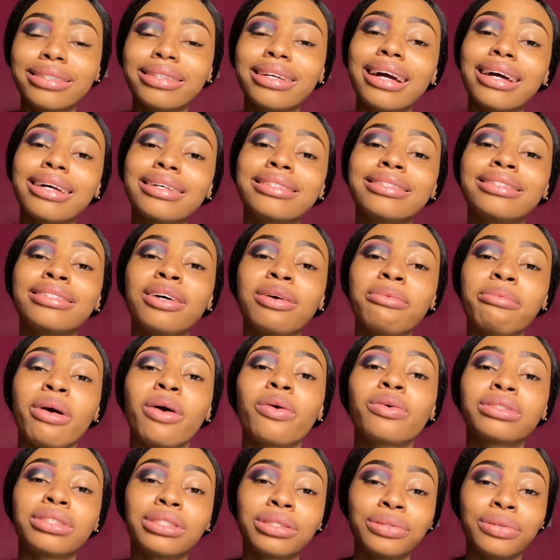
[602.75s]
guys tell me I
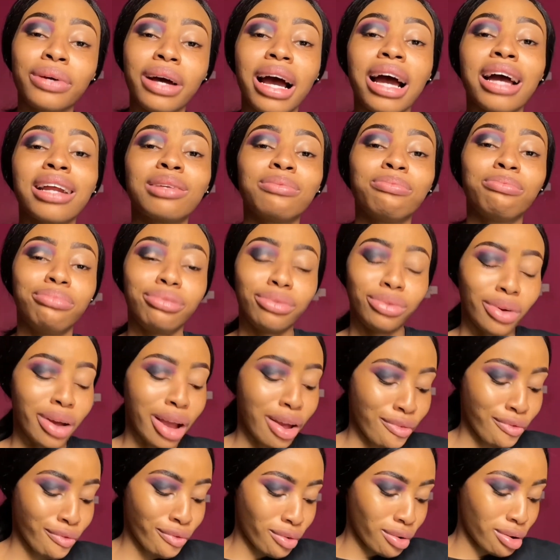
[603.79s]
wanted to add blue?
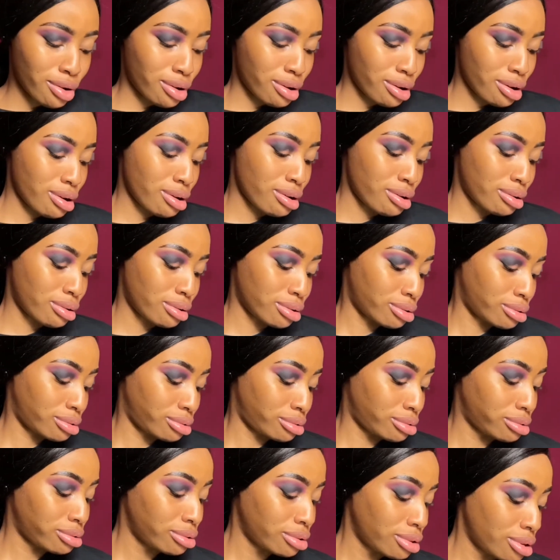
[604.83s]
I
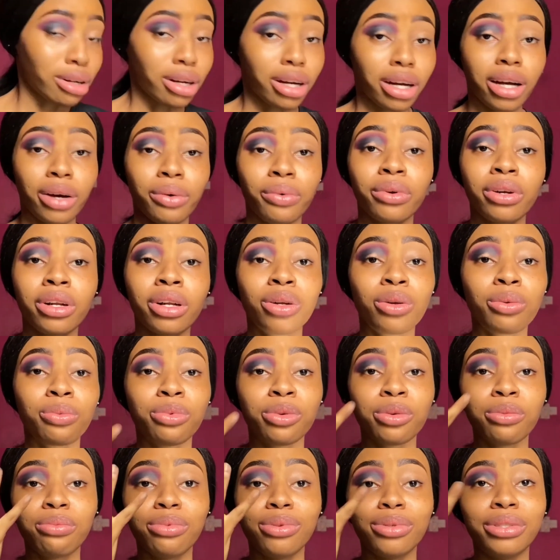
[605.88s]
forgot. I wanted to
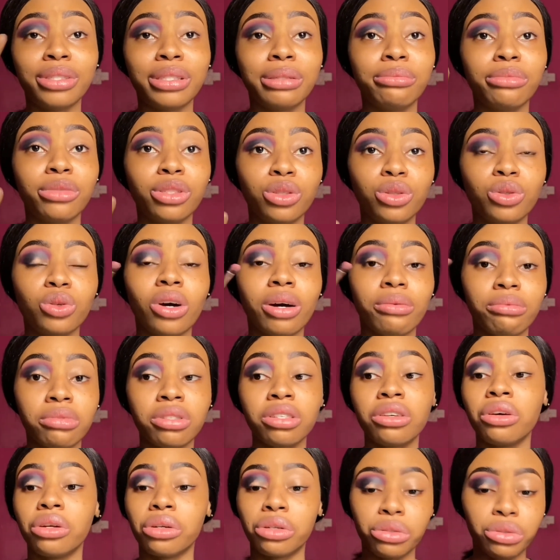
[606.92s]
put blue in the middle. I'm
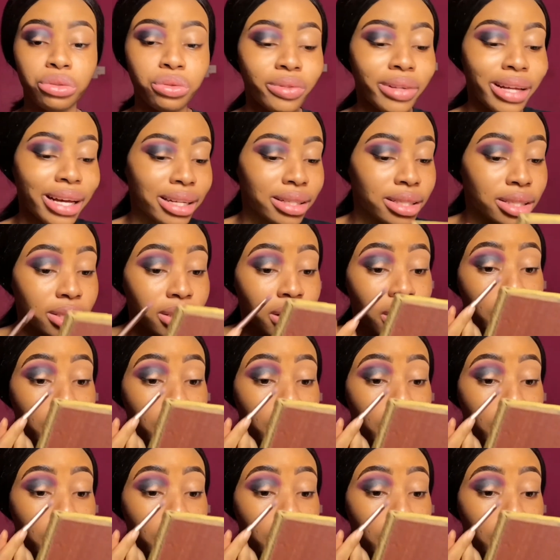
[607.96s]
still gonna do that.